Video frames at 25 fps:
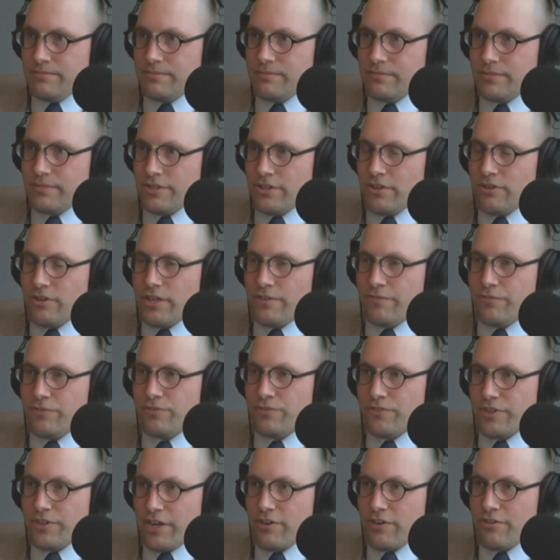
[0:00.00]
You know, if you're
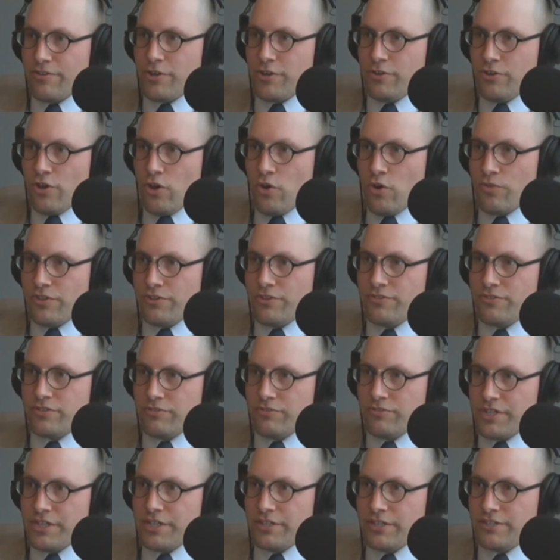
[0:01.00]
there and you know that there's a
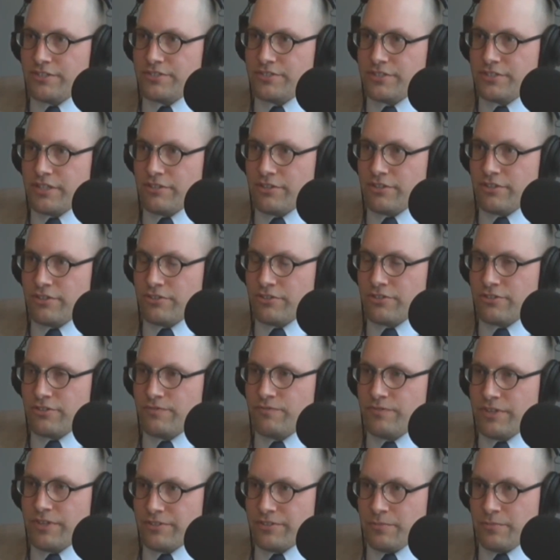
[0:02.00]
leak in the ceiling, you're going to
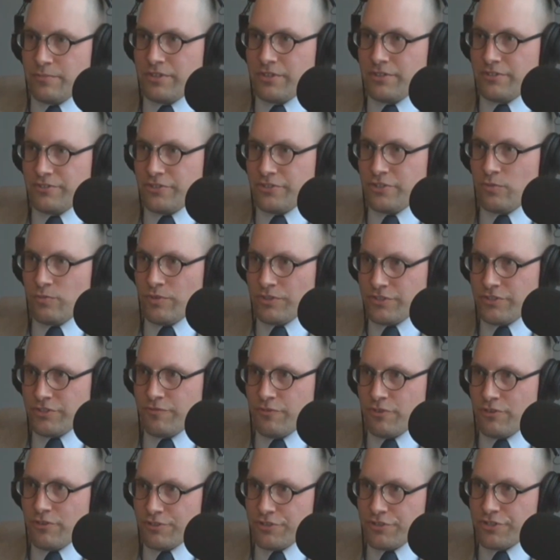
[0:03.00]
fix it because you don't want your
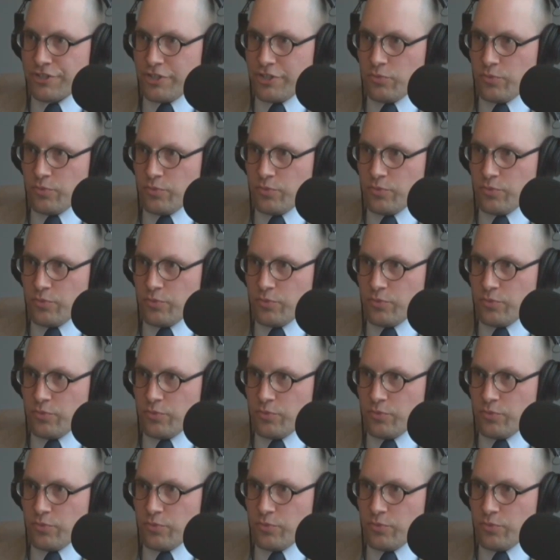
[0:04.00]
furniture to get wet.